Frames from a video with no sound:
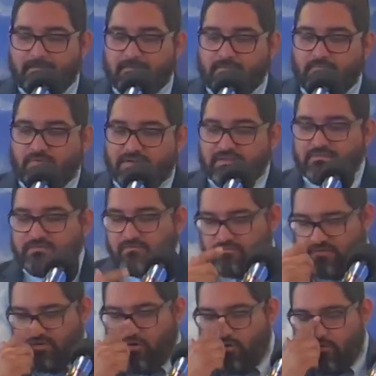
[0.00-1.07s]
What is
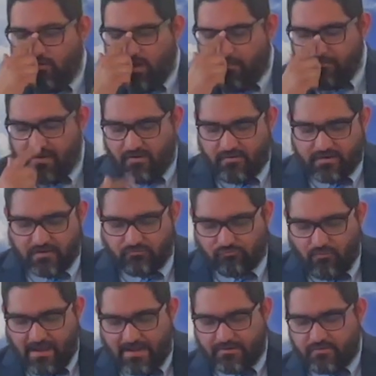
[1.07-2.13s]
the old American
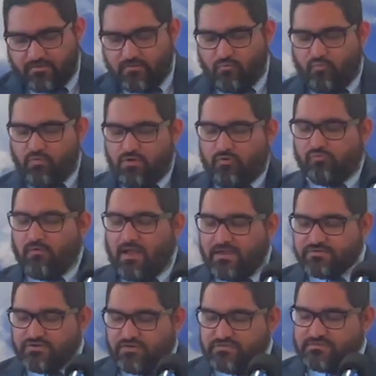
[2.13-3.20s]
writer, Will
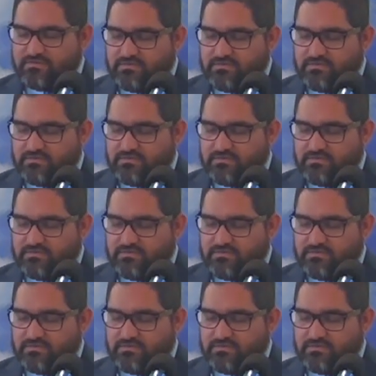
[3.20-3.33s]
Rogers?